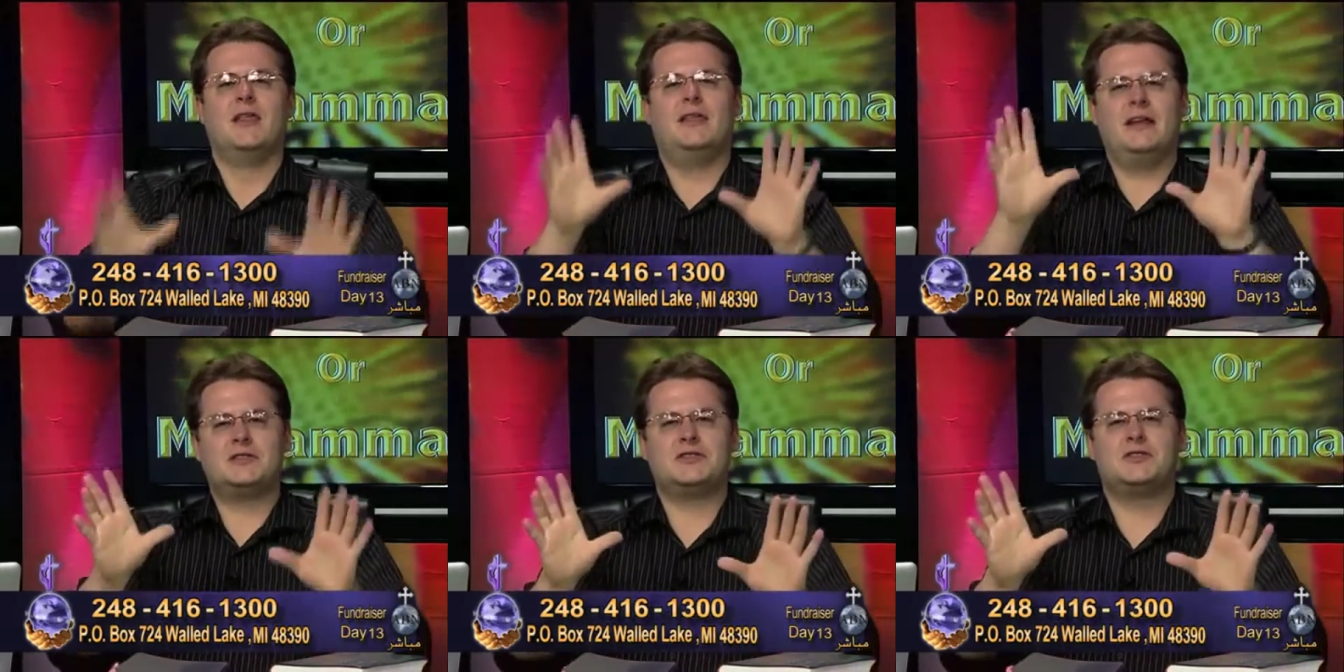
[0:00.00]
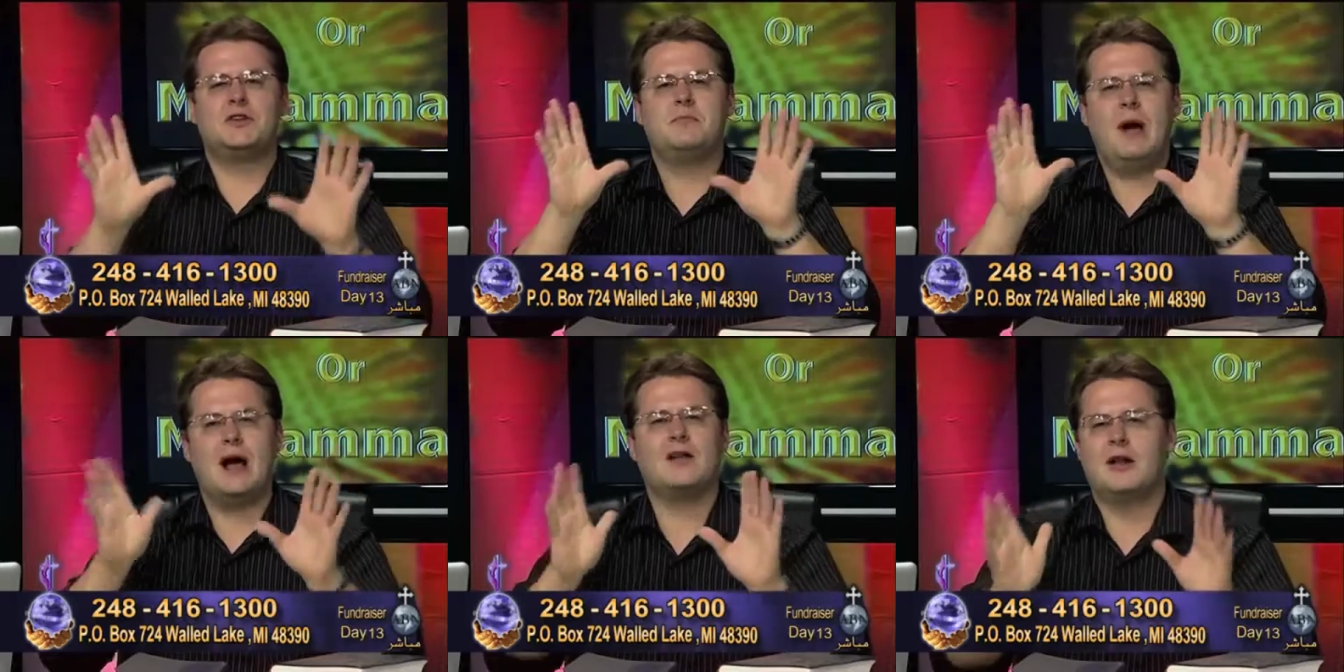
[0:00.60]
This should
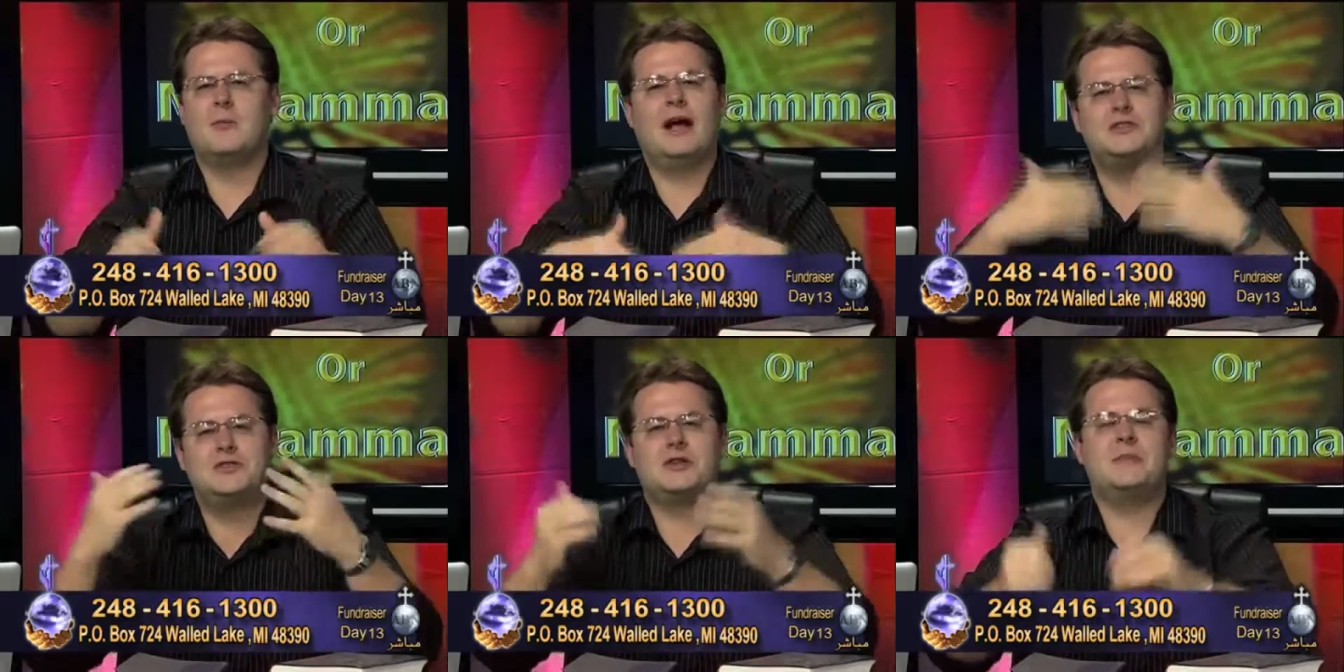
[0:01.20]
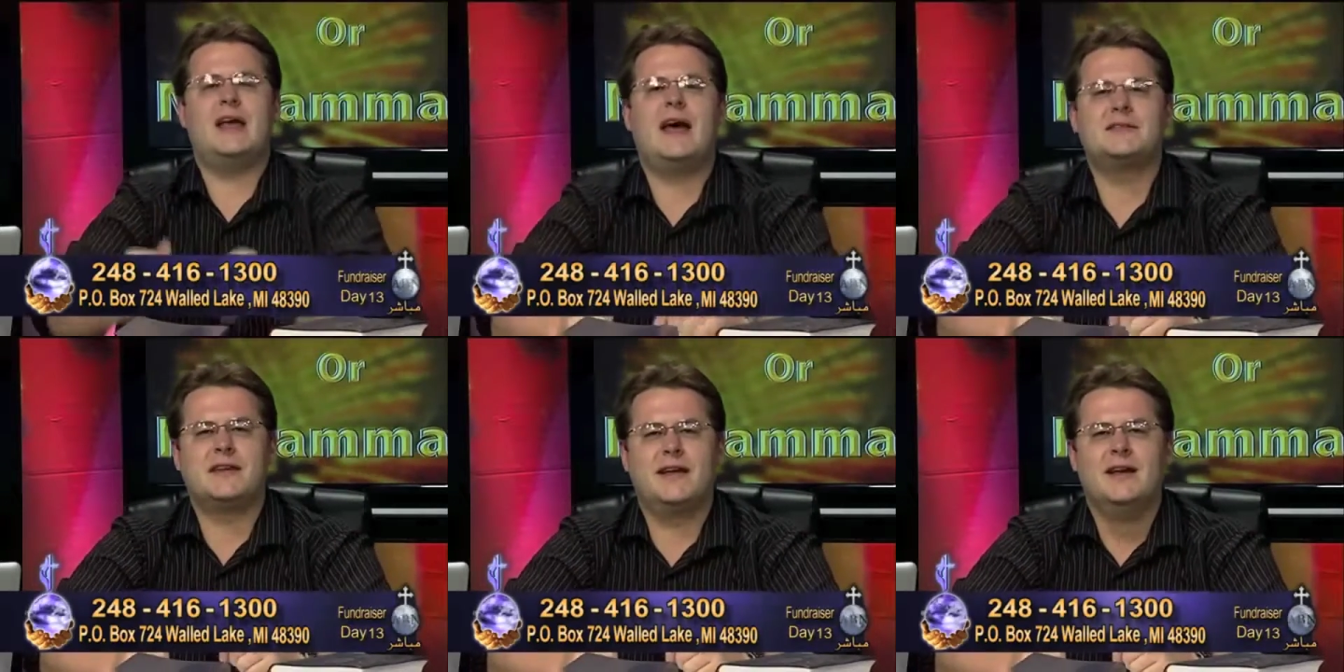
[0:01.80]
boggle our minds. You shouldn't be
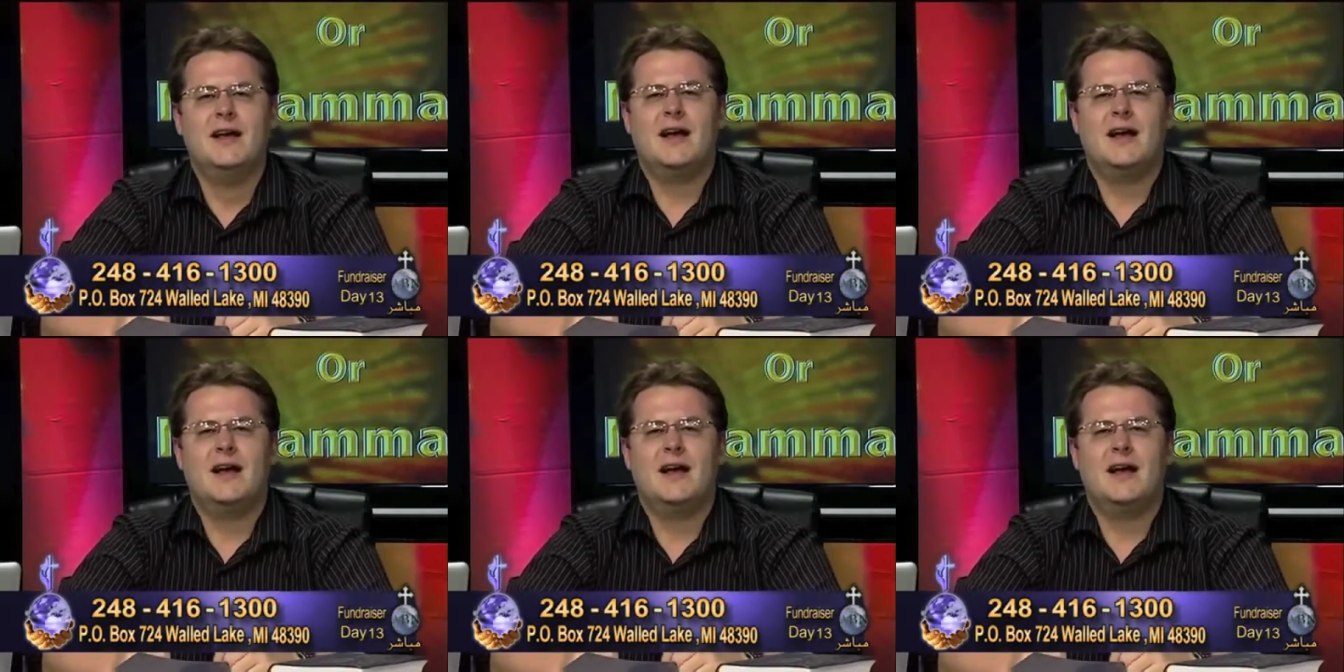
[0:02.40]
asking,